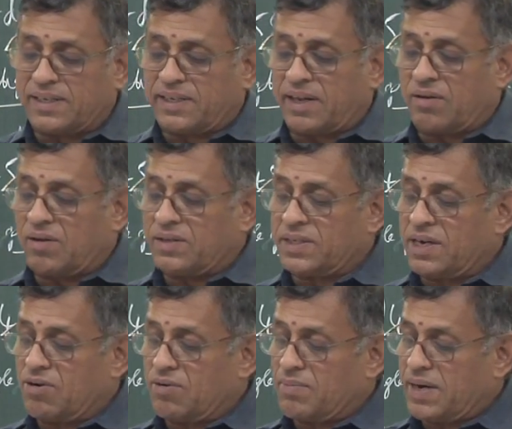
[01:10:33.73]
and Technology,
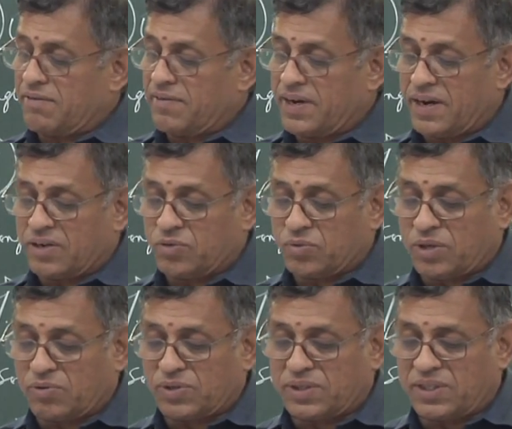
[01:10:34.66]
Government of India
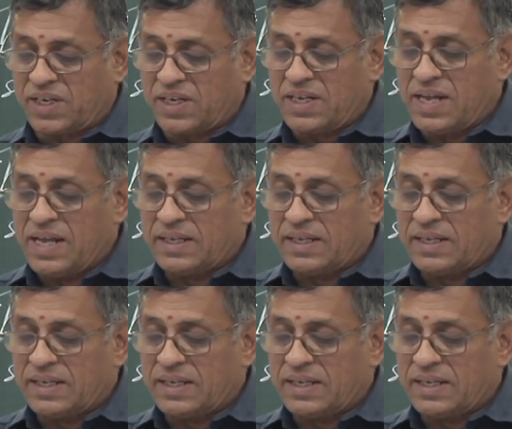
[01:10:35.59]
2003,